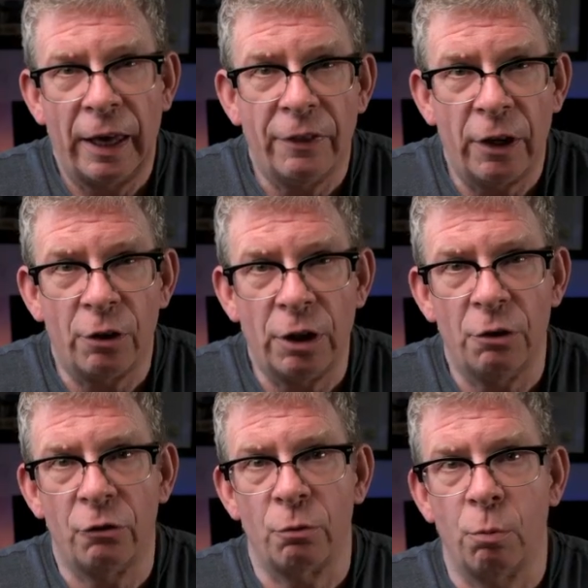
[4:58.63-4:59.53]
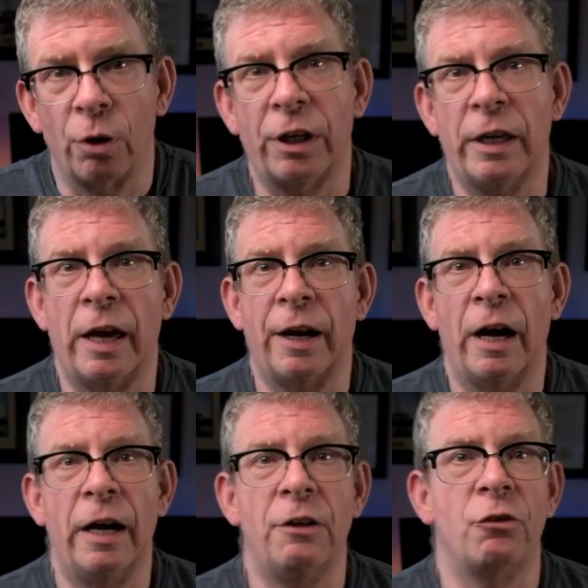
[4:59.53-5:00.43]
and their use, working at
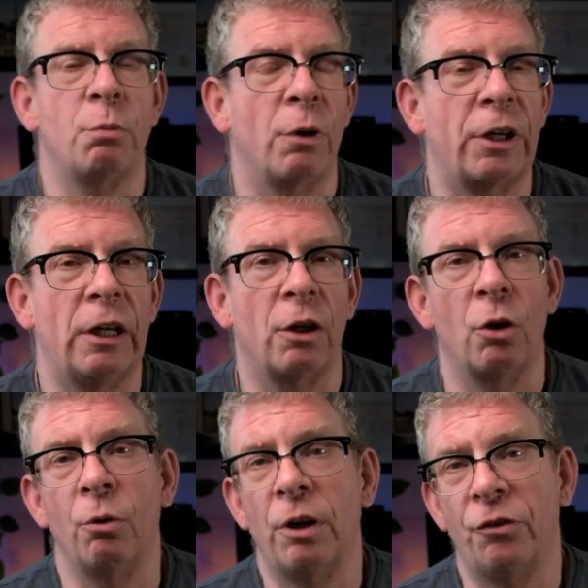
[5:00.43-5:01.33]
heights, working alone,